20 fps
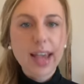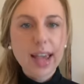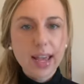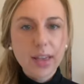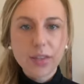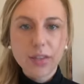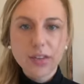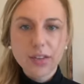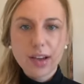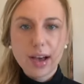
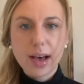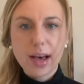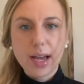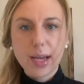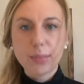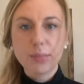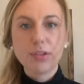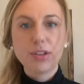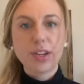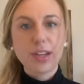take the
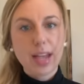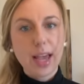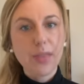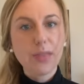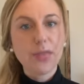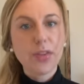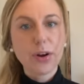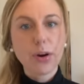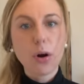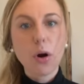time to
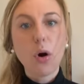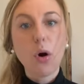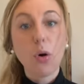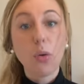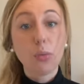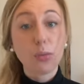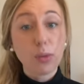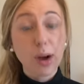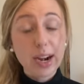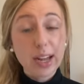get their
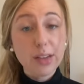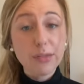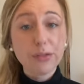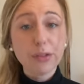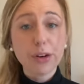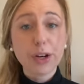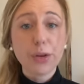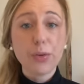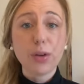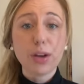home ready
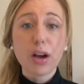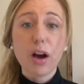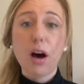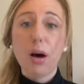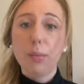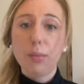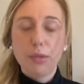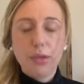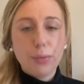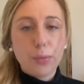for you to
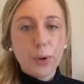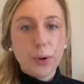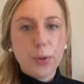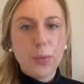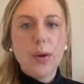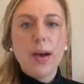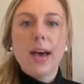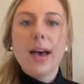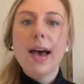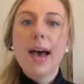come
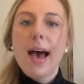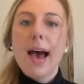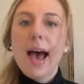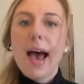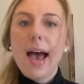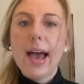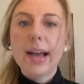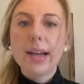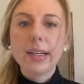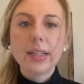through.
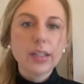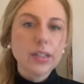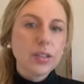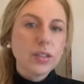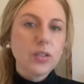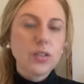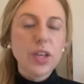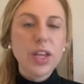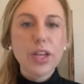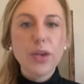And
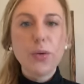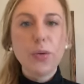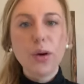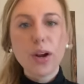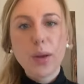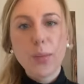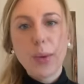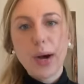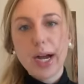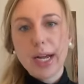say you
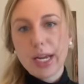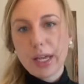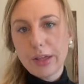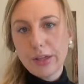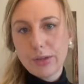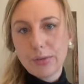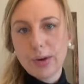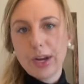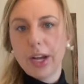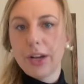want to buy a
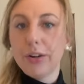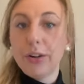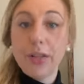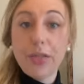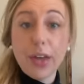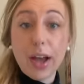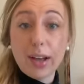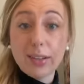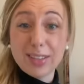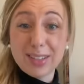
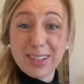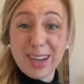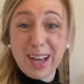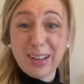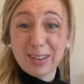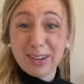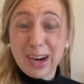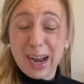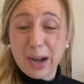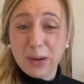
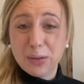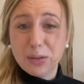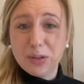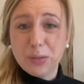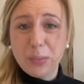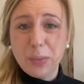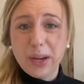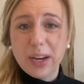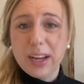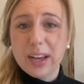$300,000
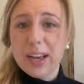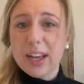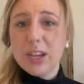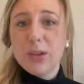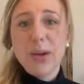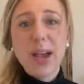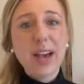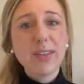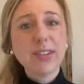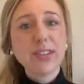house, but
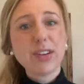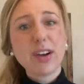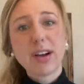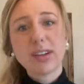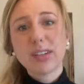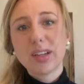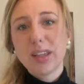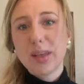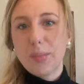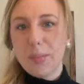you haven't
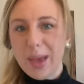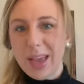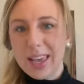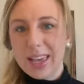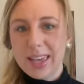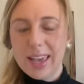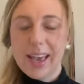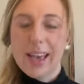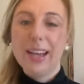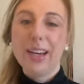talked to the
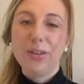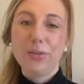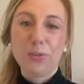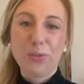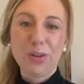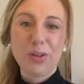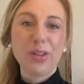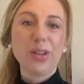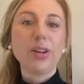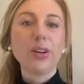bank yet,
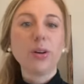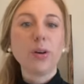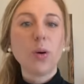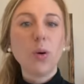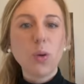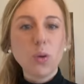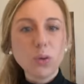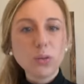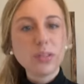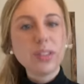and really you're
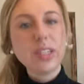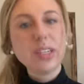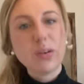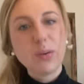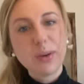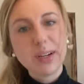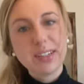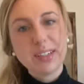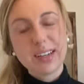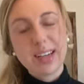only
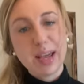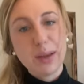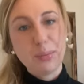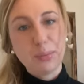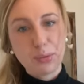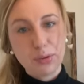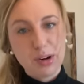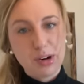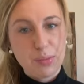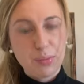going to
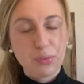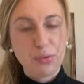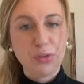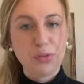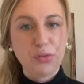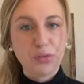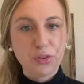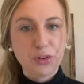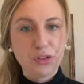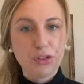get
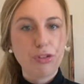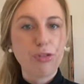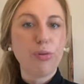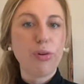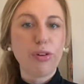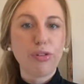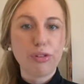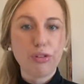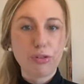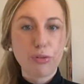pre-approved for
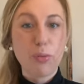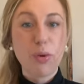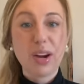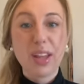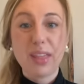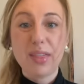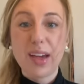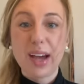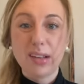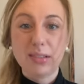
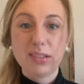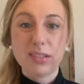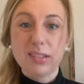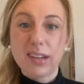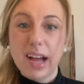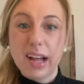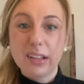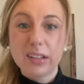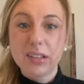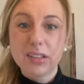
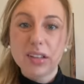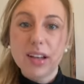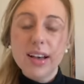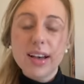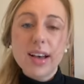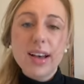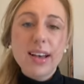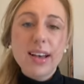$220,000.